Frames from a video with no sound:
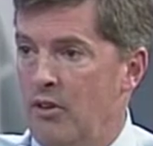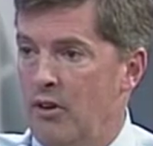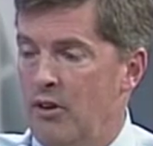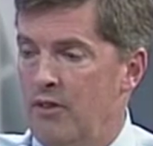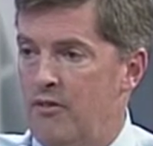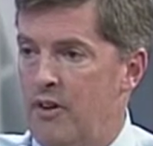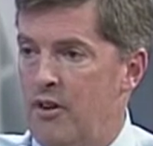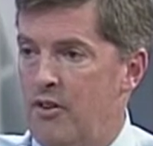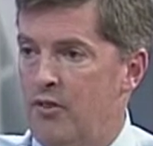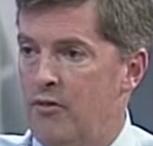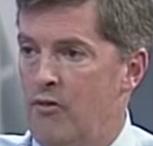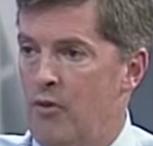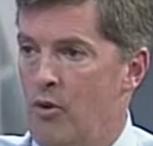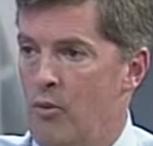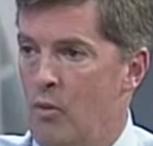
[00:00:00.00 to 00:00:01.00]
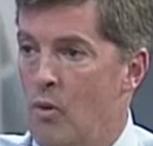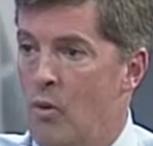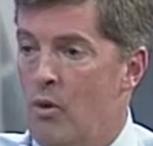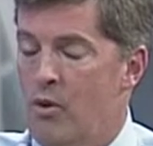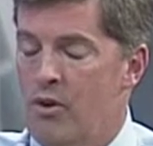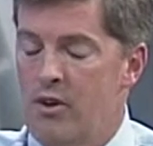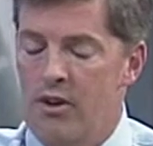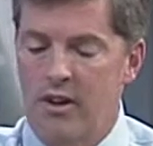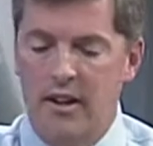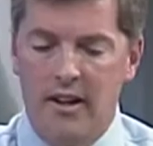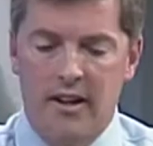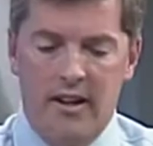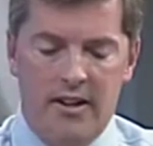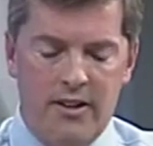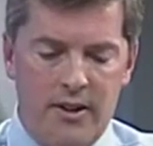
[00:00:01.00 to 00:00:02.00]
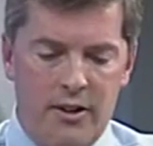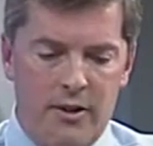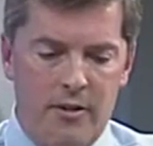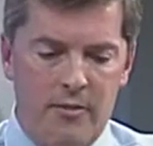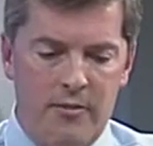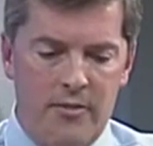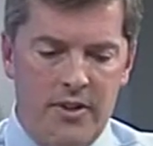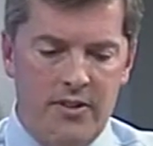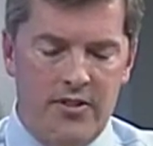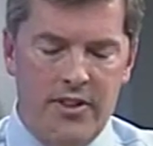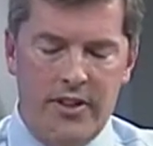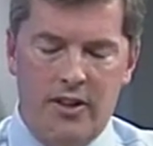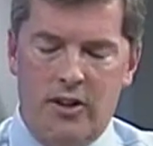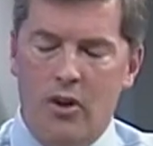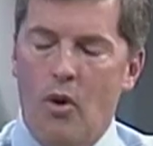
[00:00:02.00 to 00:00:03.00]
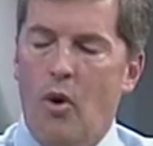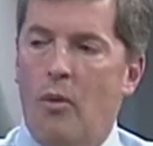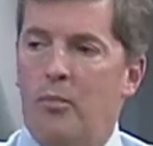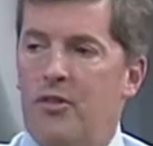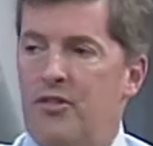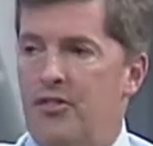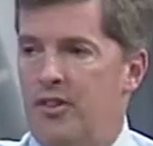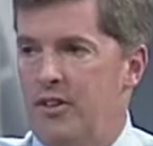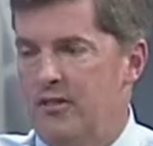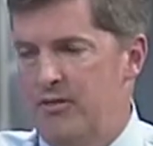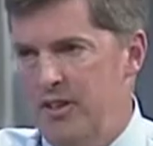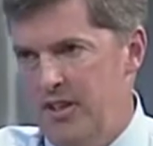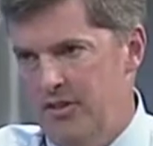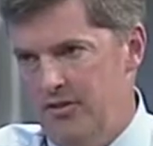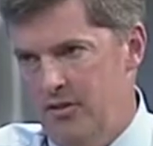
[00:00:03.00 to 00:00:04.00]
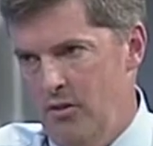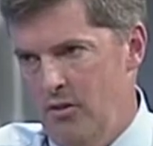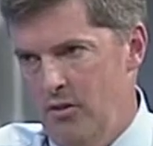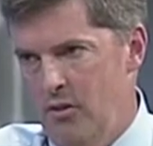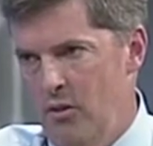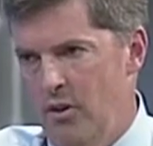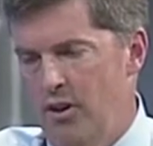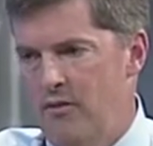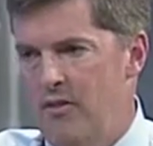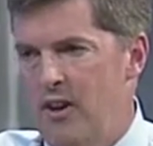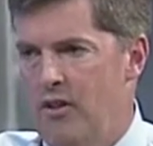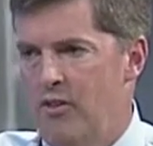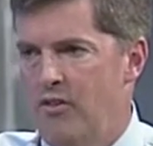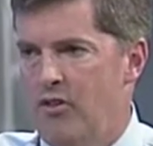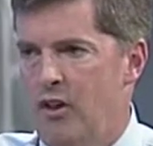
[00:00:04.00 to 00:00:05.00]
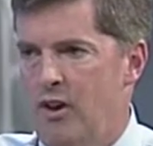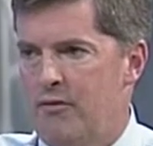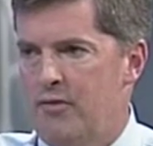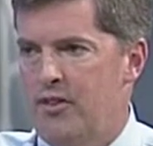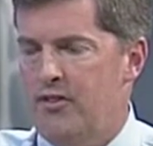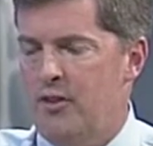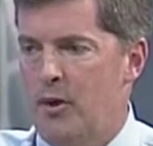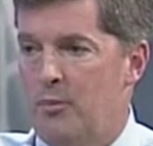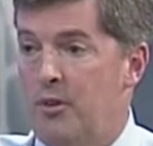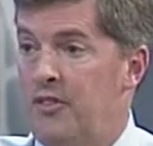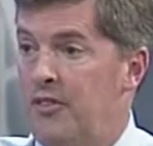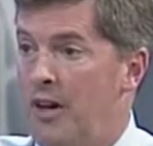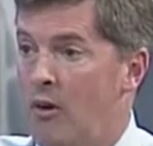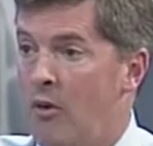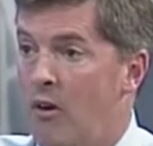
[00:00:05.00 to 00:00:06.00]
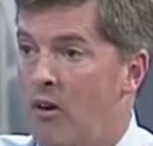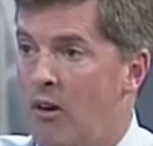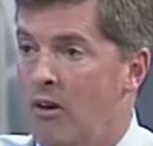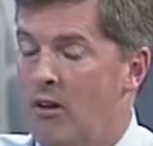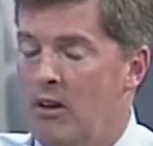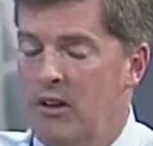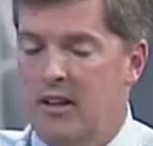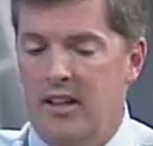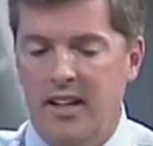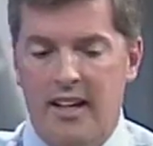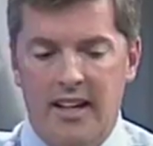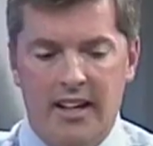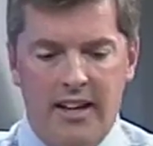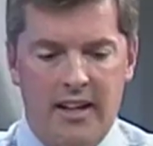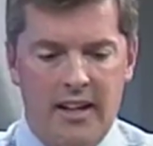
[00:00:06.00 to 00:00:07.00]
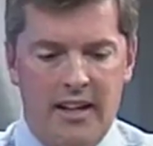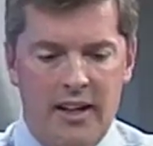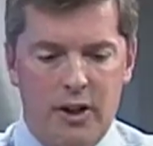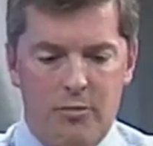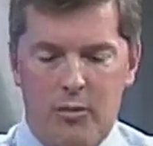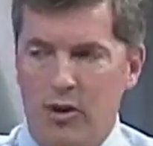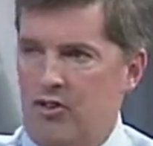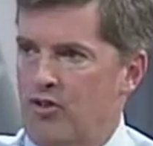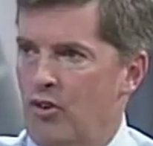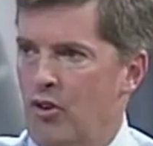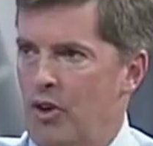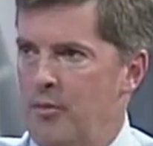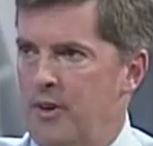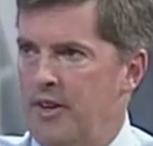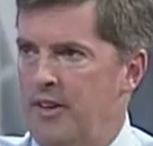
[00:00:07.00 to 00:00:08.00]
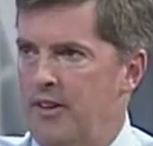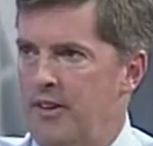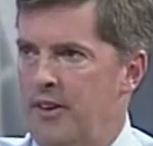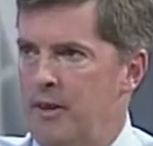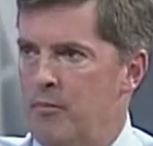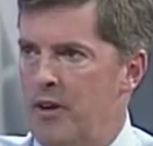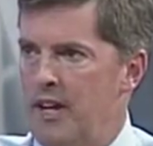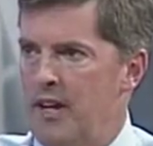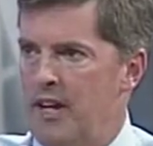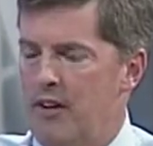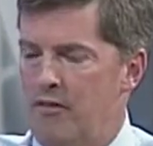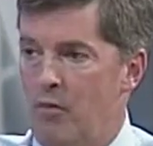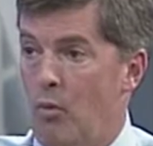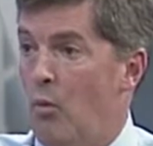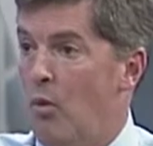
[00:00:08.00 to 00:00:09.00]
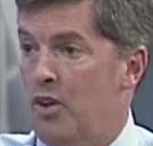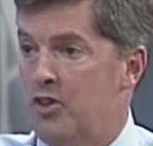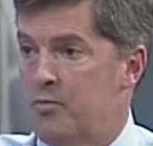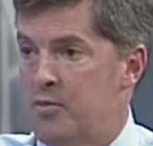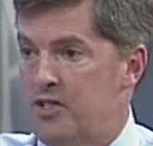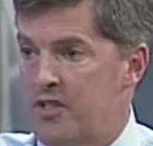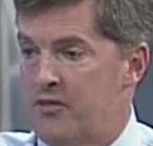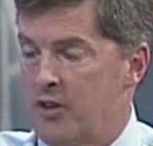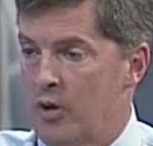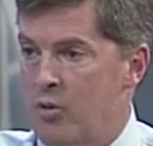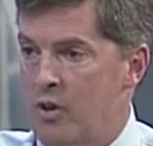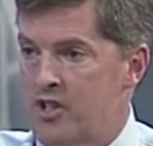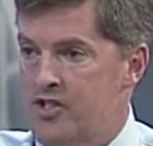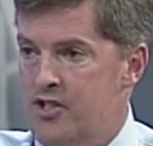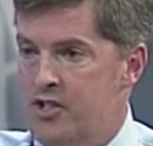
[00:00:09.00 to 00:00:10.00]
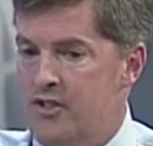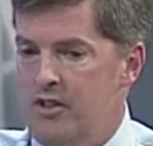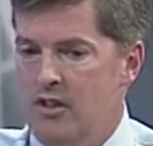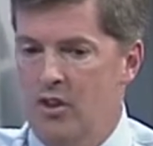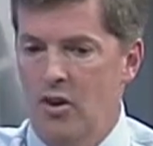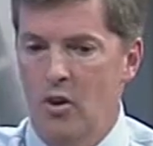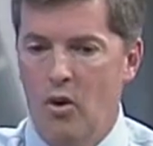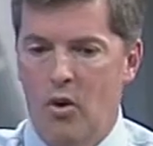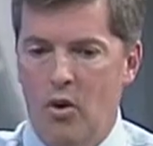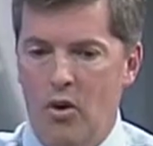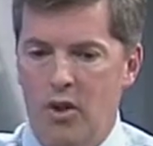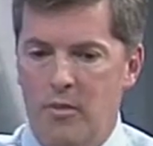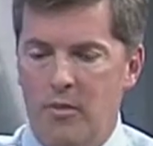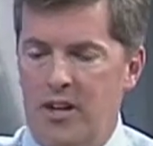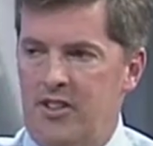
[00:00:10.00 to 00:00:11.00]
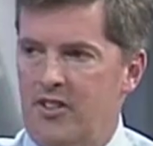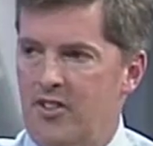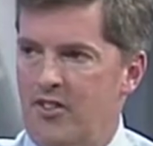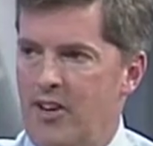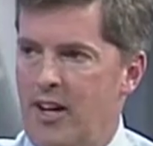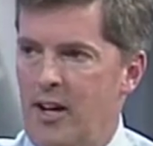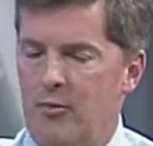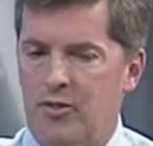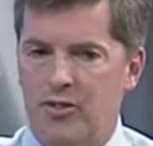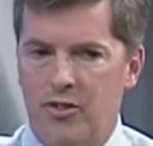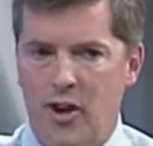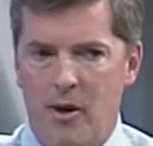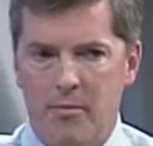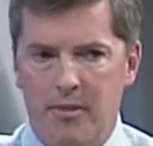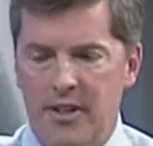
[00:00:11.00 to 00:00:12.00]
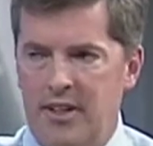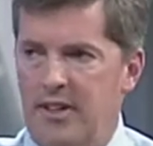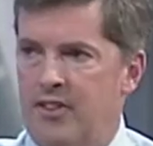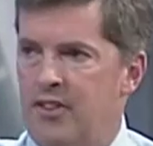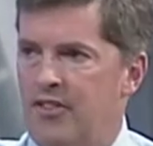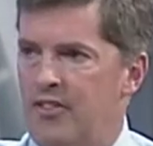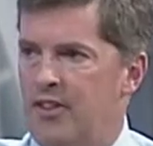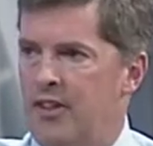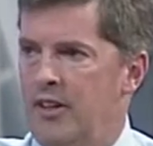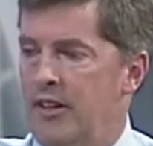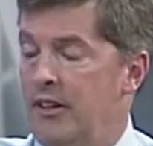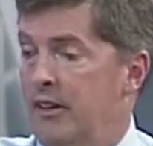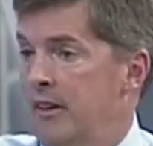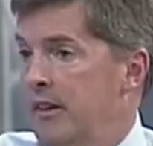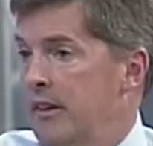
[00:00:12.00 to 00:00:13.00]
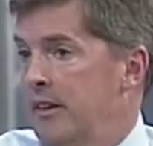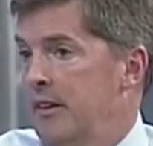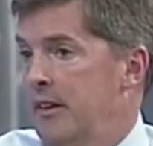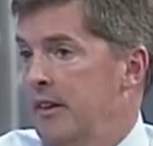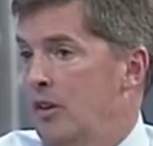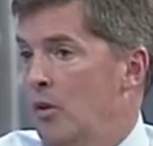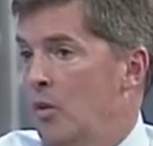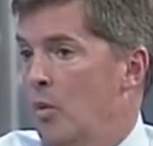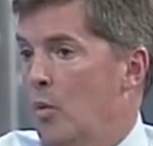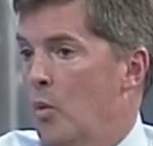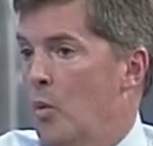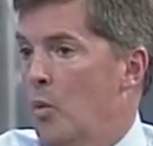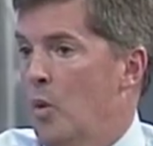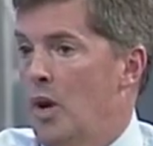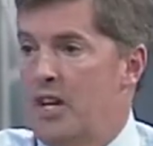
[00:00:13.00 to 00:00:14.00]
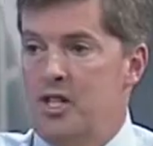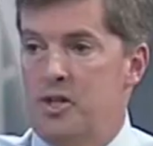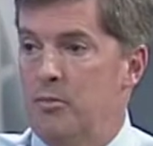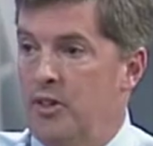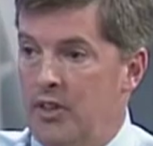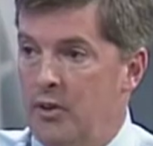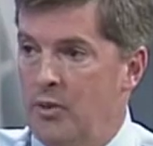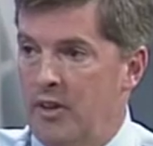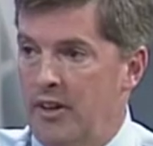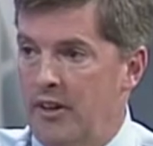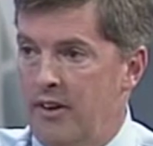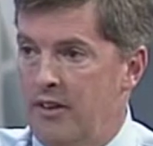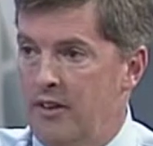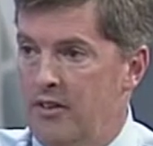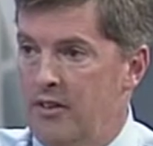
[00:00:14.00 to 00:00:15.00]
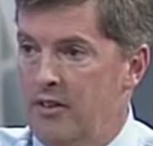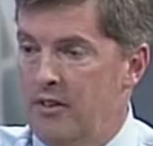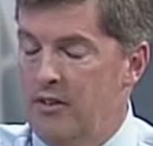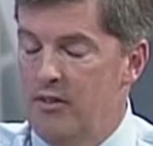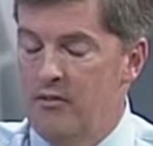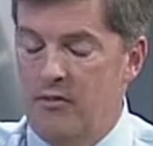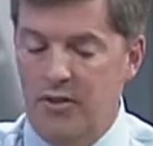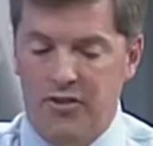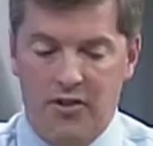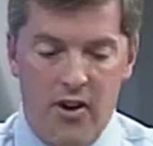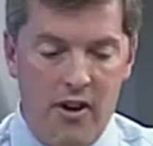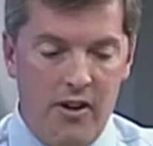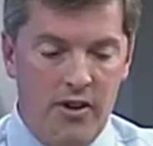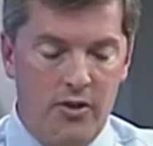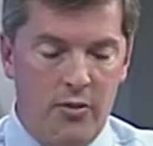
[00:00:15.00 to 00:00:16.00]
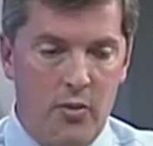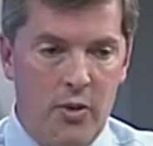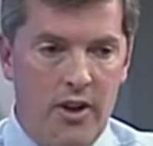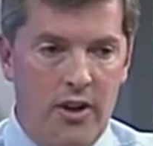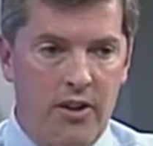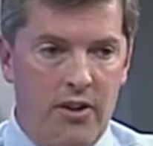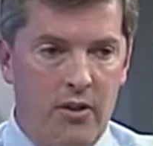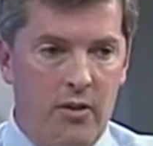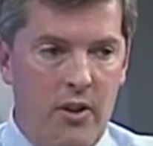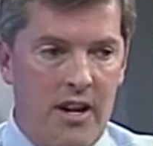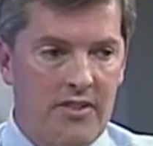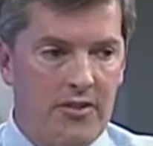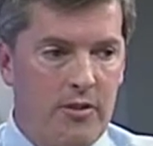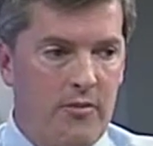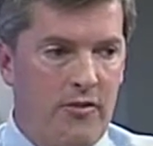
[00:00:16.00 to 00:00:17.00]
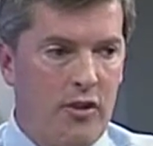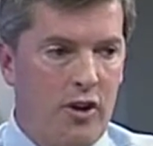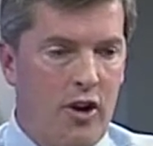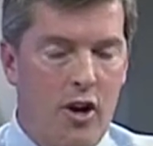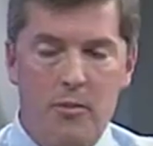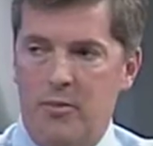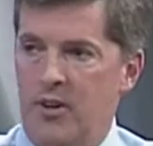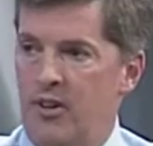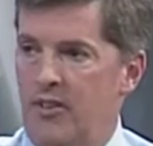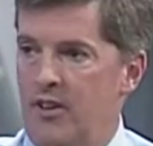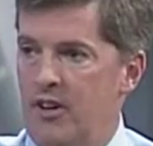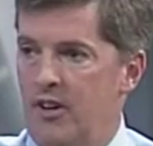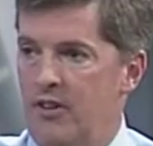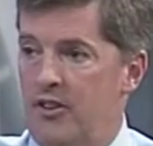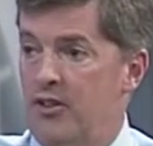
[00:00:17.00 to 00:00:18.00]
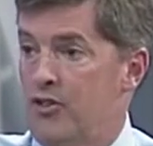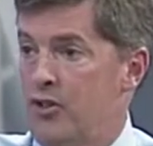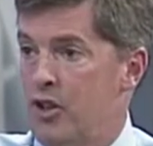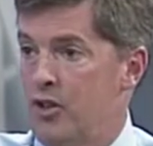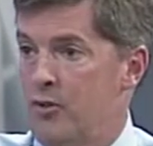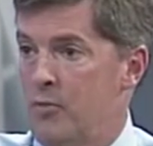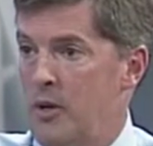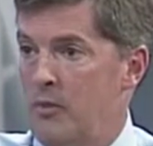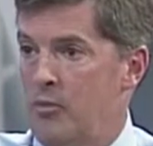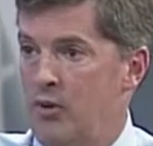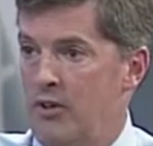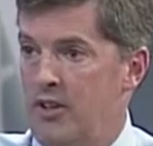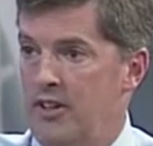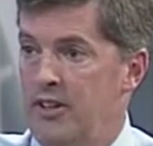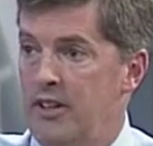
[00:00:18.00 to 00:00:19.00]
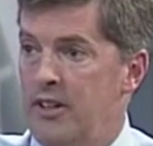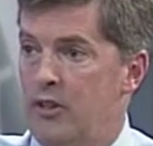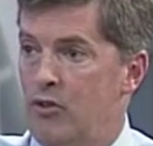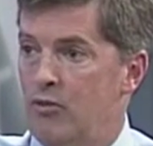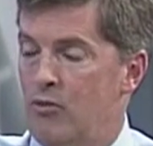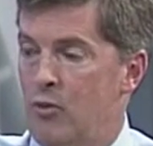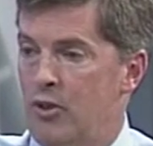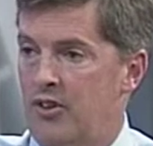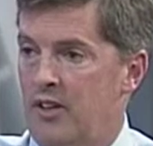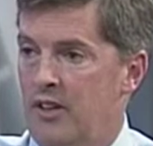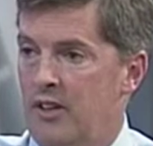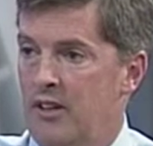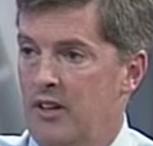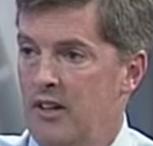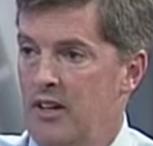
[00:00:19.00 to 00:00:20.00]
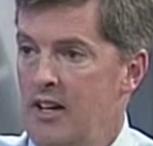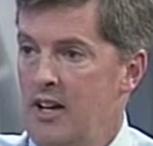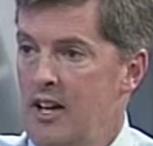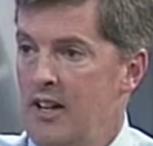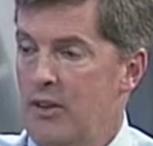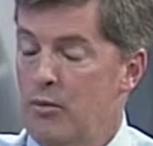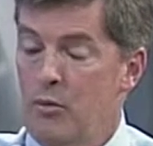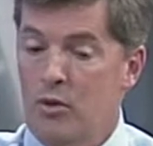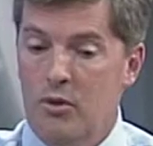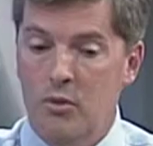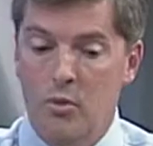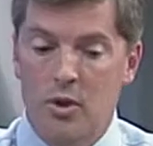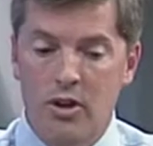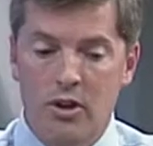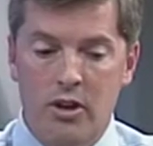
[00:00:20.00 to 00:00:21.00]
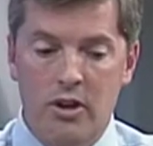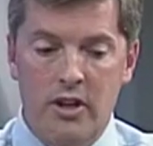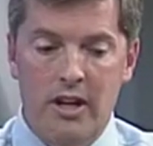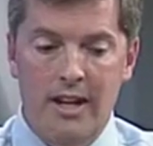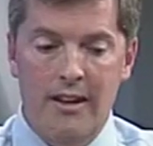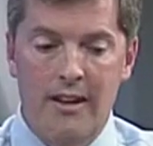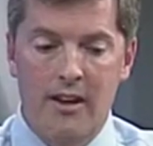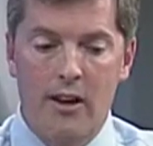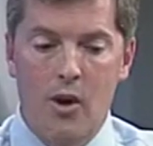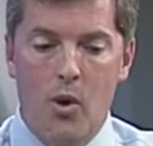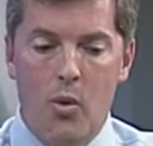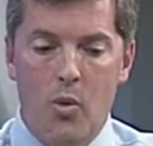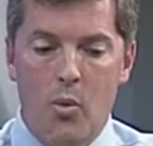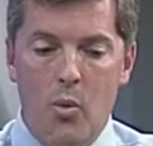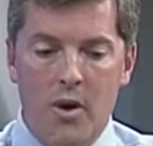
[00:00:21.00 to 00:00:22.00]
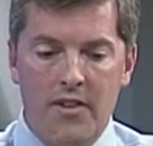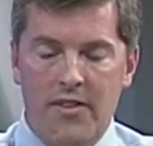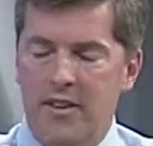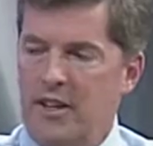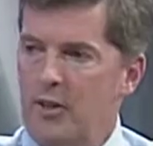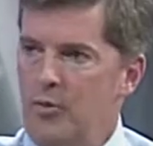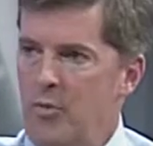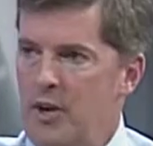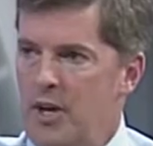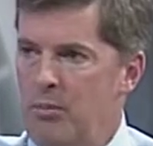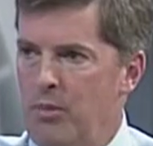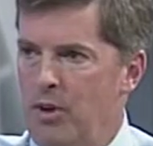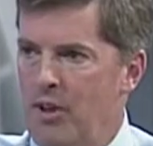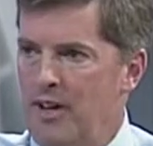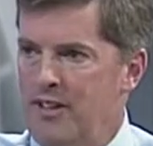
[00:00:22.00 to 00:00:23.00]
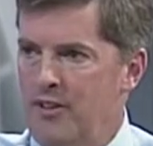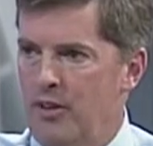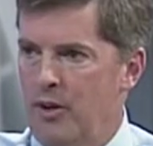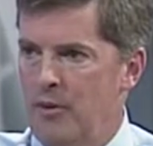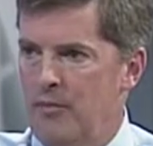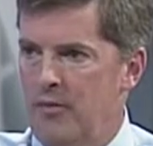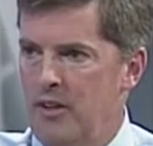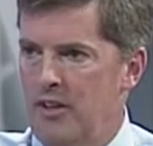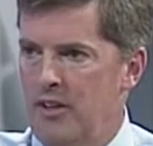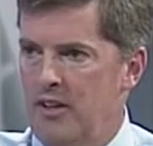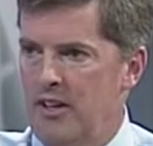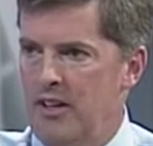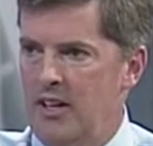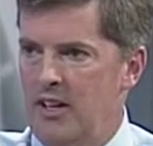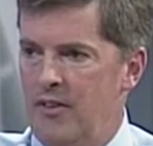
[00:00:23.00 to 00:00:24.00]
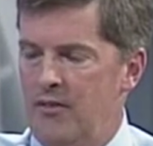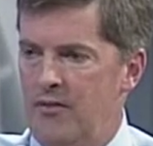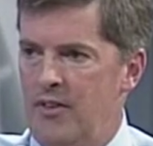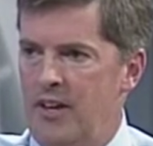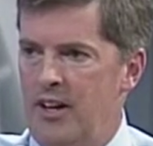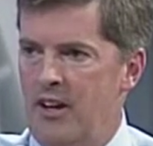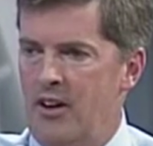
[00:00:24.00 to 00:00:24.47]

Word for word: or the Veterans Foreign War, um, say, go up and see the VSO, go to the veteran's office up in town hall. And the person will come in and they might have one specific question, or they might just say, I'm stopping in to see, you know, what I should be doing here. Mm. For starters, we're going to ask them for a copy of their discharge paper or their DD 214, and then we're, we're going to look at what things might apply to them. If they